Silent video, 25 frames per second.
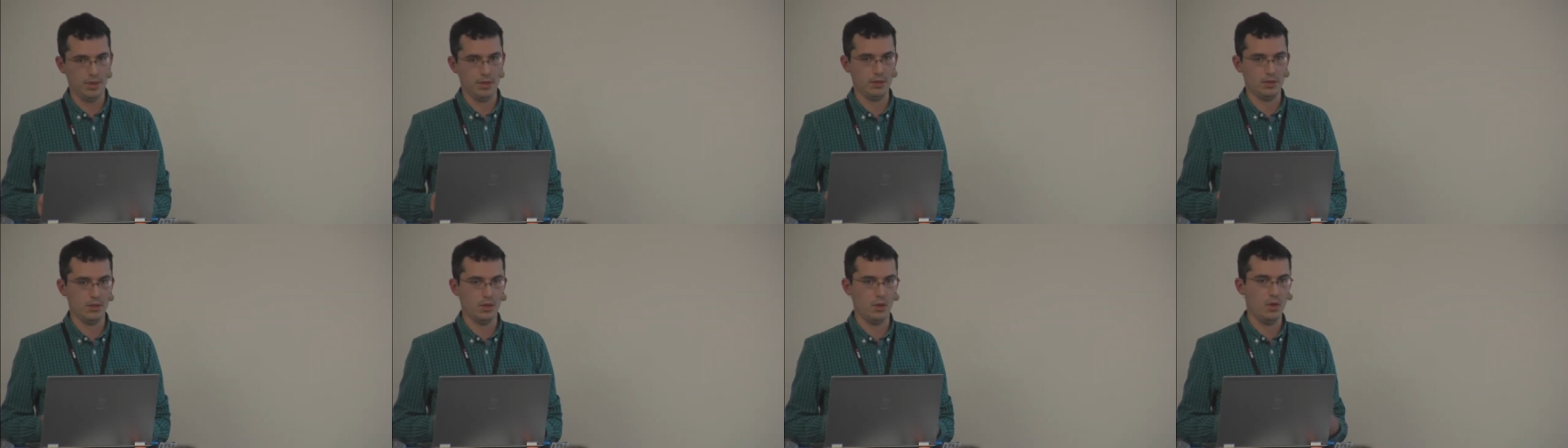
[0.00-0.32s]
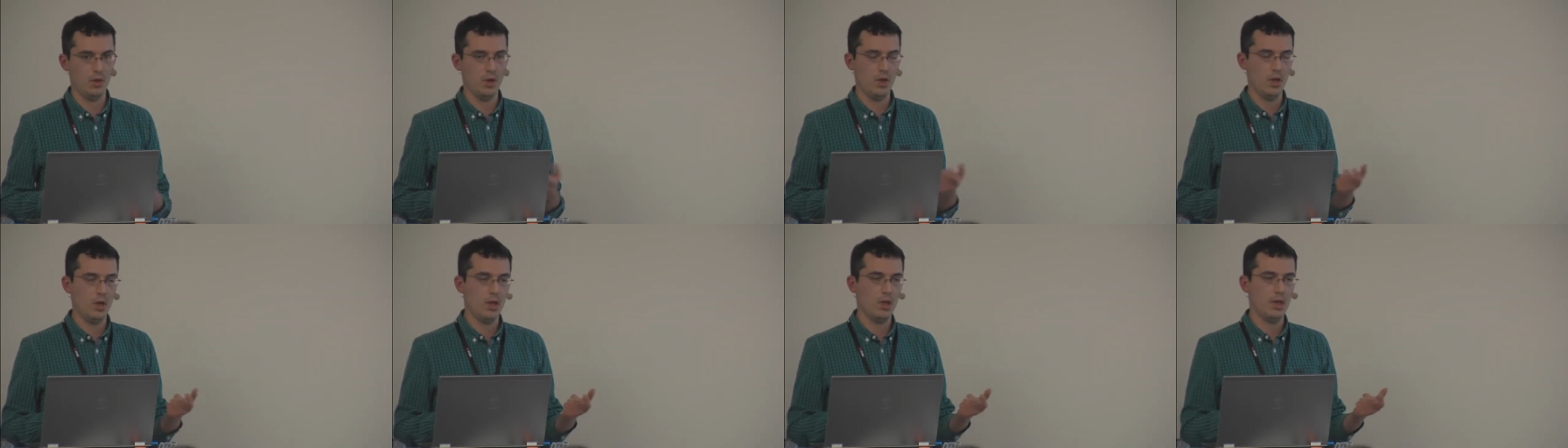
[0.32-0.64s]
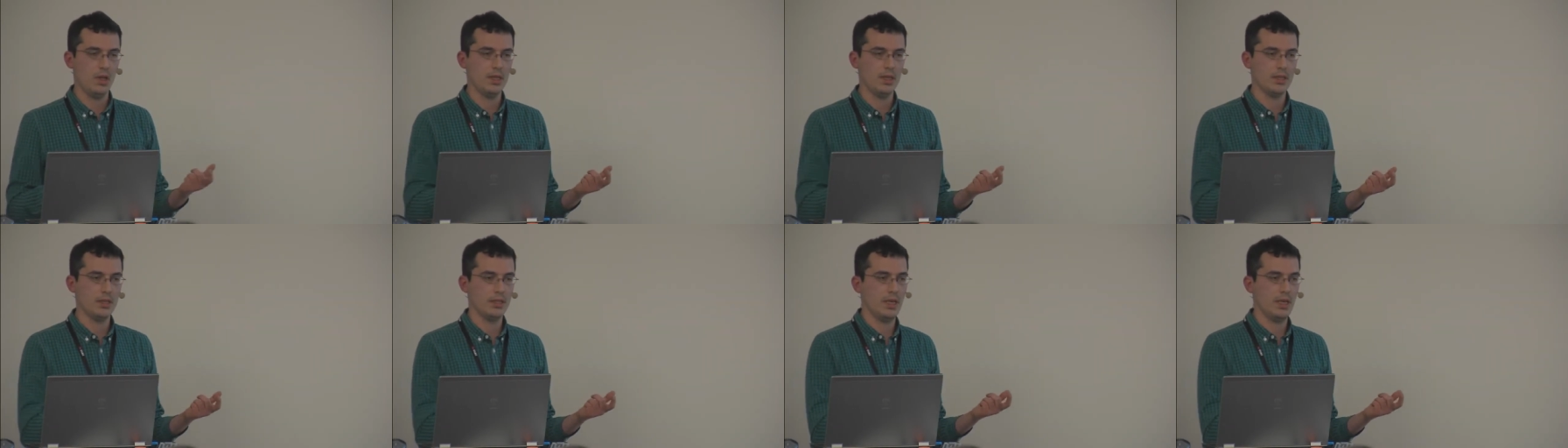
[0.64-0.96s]
So
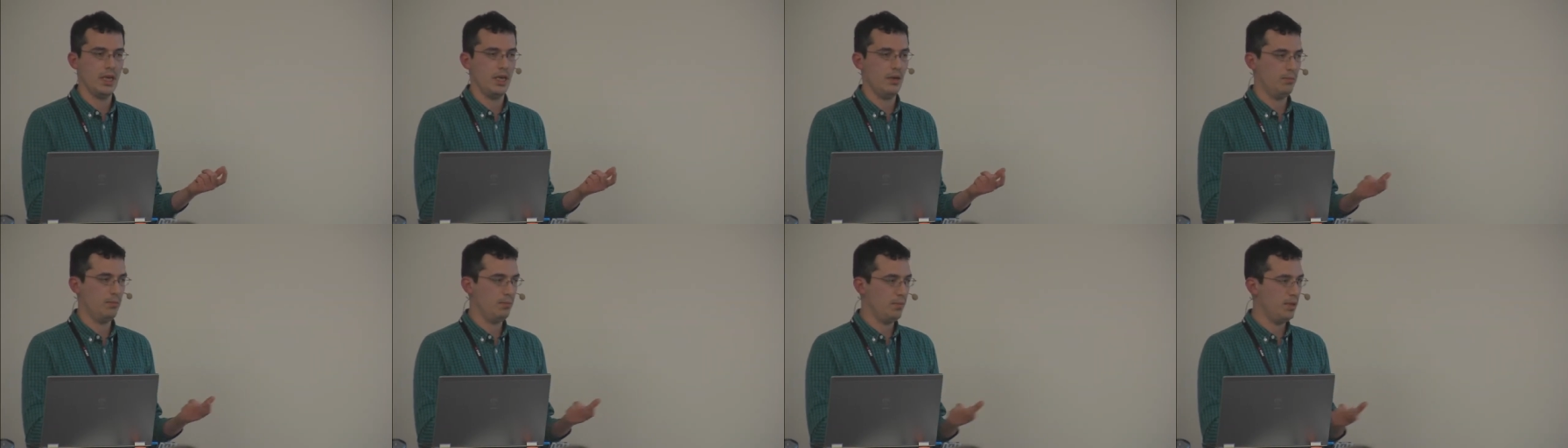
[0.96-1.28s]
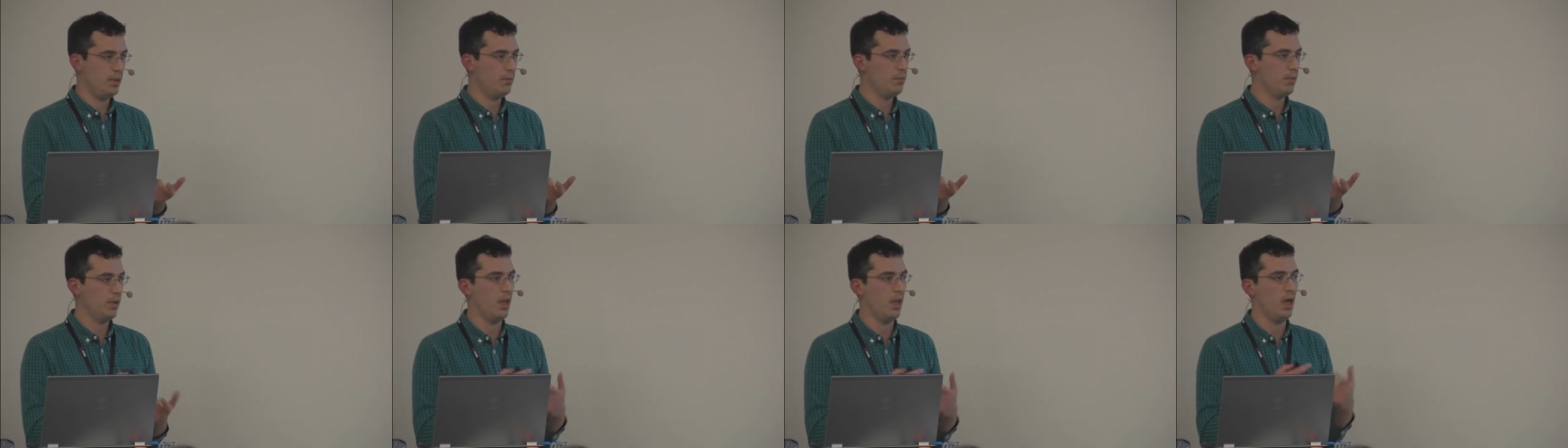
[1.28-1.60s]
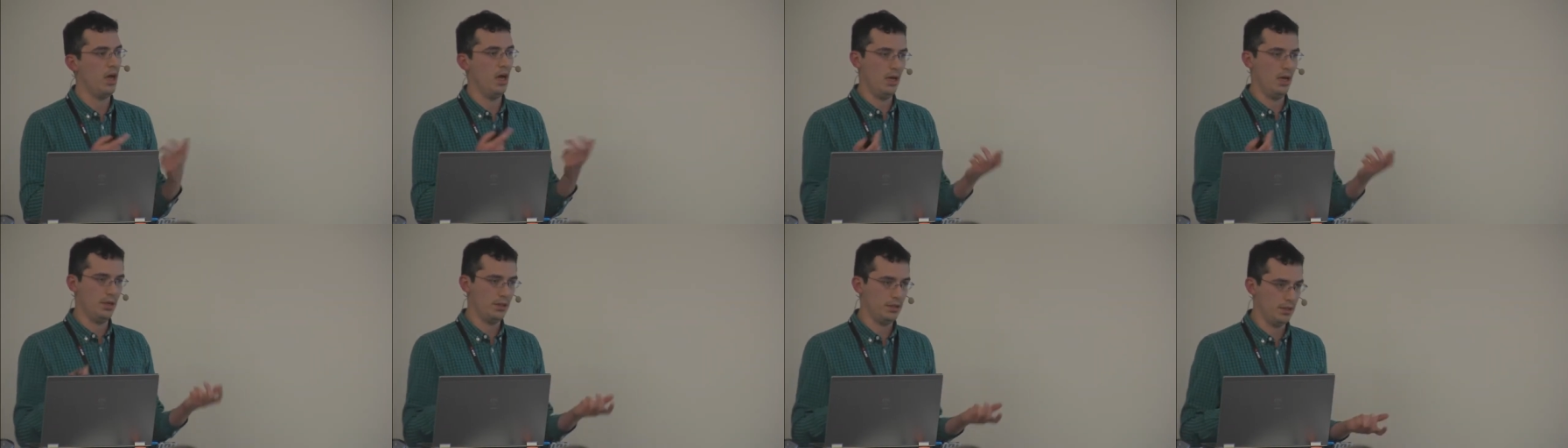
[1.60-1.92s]
let's say people
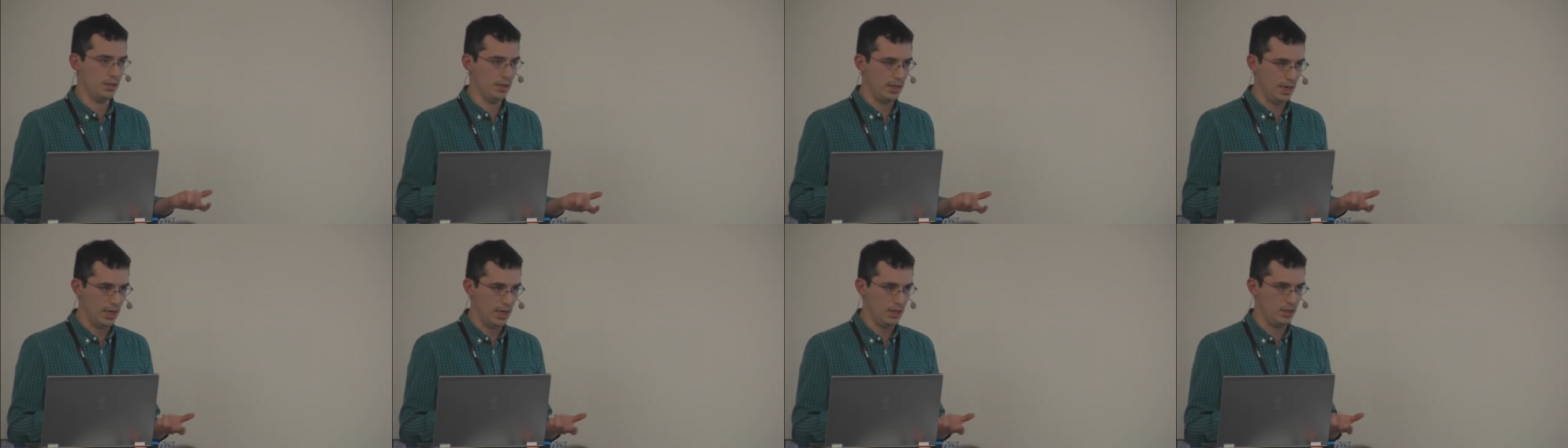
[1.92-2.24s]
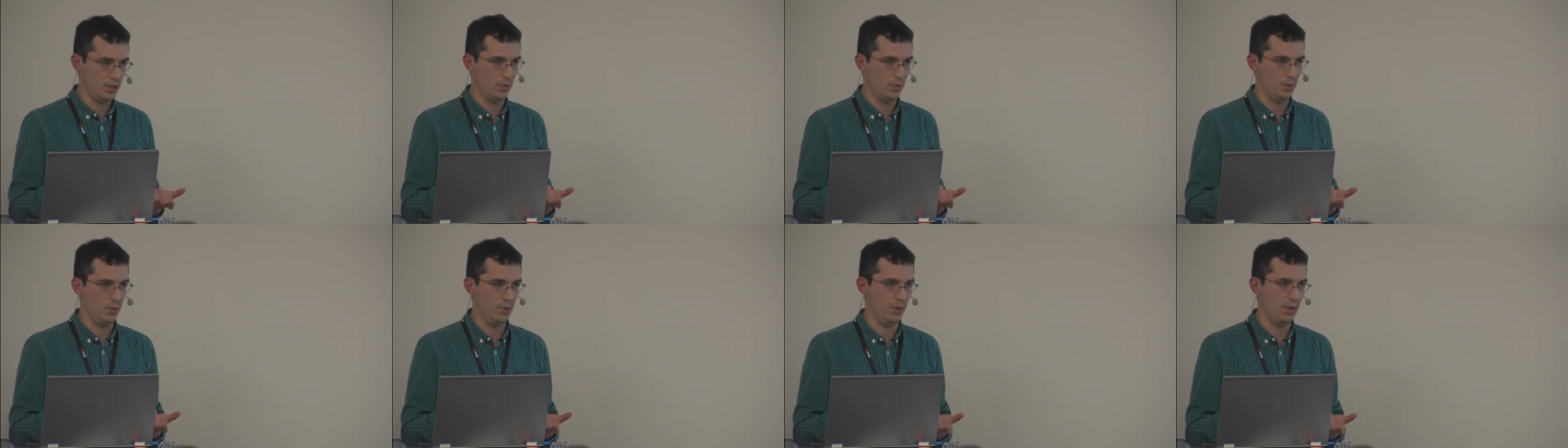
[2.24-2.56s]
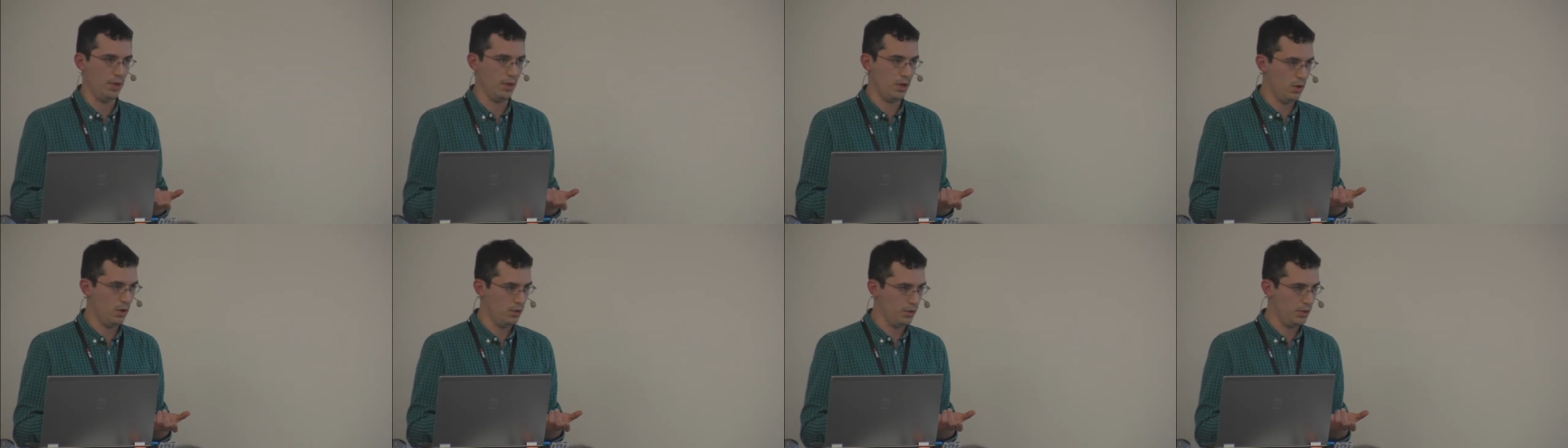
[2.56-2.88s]
aren't engaging with the
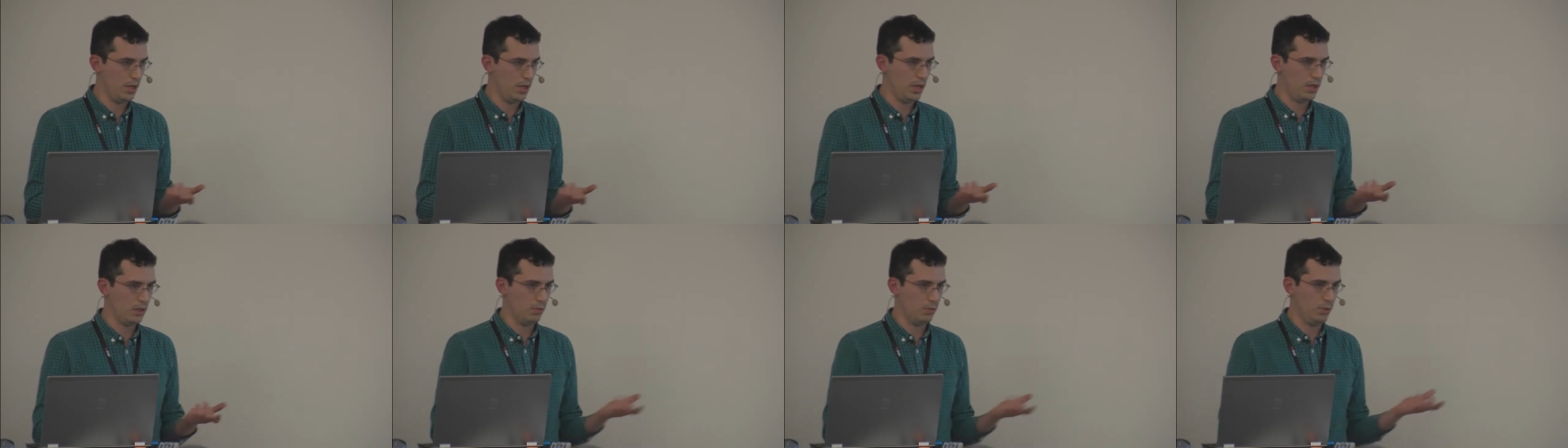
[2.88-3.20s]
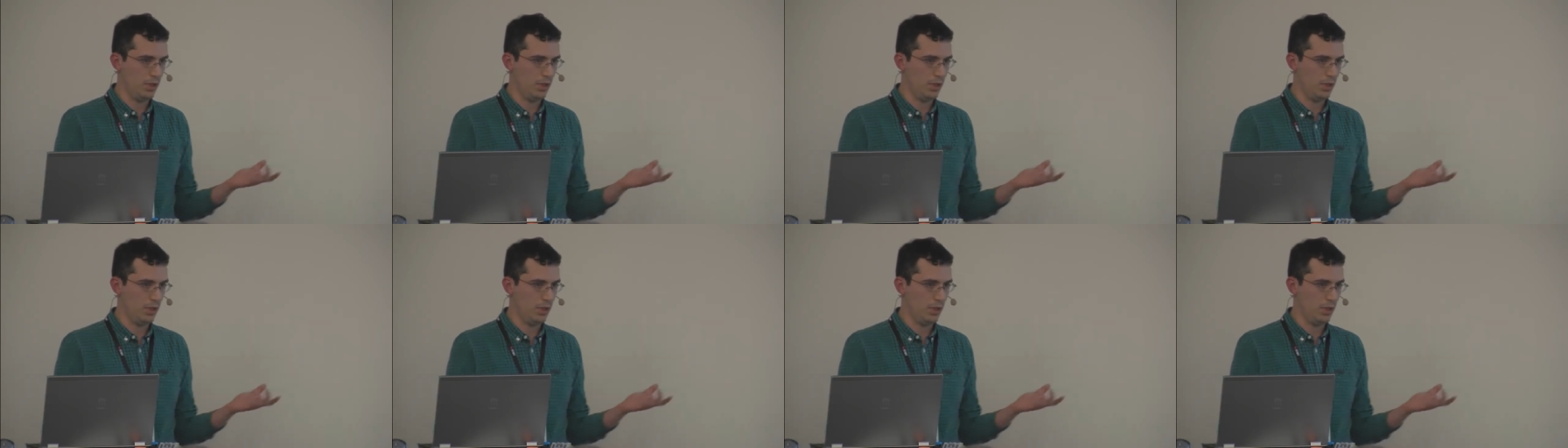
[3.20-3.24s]
content.